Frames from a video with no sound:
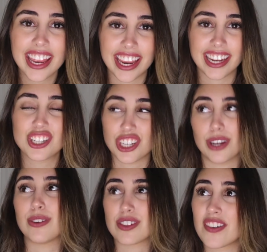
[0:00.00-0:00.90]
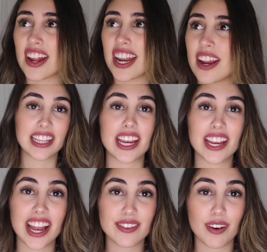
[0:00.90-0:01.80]
in shit was funny. Thank you
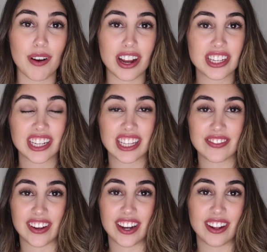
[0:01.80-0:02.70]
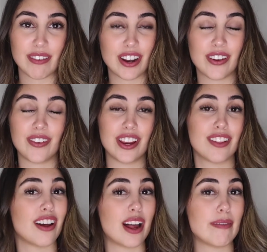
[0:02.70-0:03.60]
guys for watching this video. Let me know what you
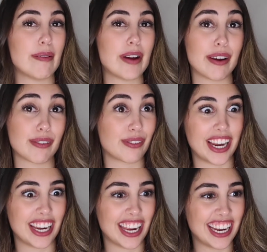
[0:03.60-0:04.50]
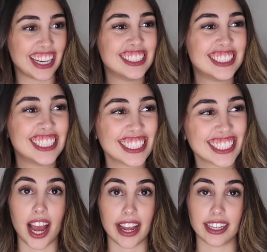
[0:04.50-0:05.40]
thought about my rankings.
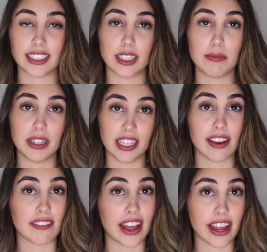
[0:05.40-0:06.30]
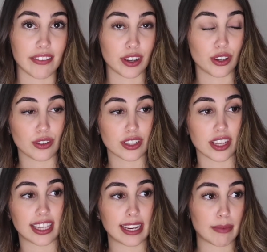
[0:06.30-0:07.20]
I still believe that if you do
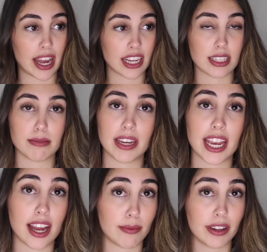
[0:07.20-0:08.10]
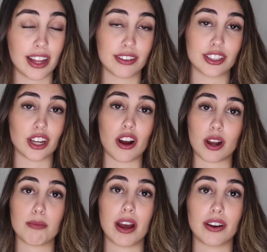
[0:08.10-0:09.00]
something bad to me, I'm allowed to talk
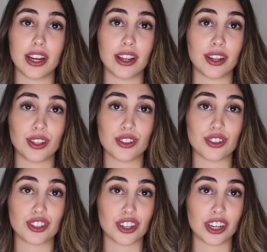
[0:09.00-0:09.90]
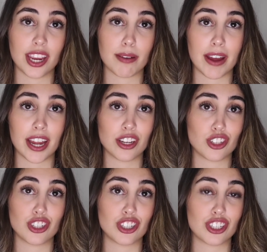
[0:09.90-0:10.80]
about it, and you shouldn't get mad. You
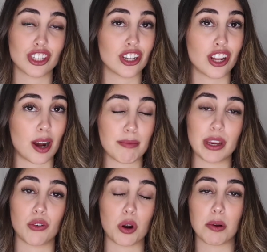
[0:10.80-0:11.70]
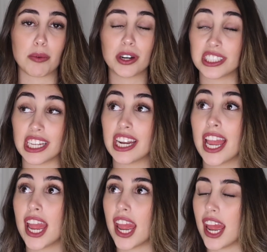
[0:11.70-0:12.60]
should just not be a horrible person.
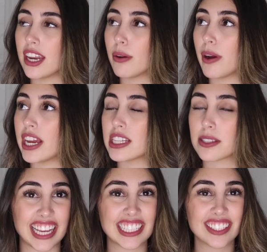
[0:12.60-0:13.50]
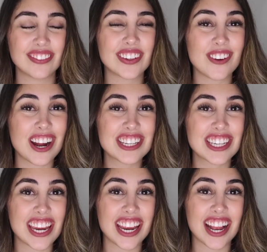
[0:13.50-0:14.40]
Anyways, thanks for
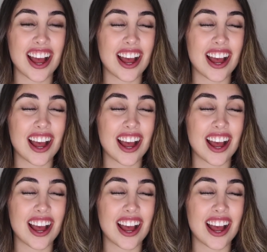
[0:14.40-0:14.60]
watching.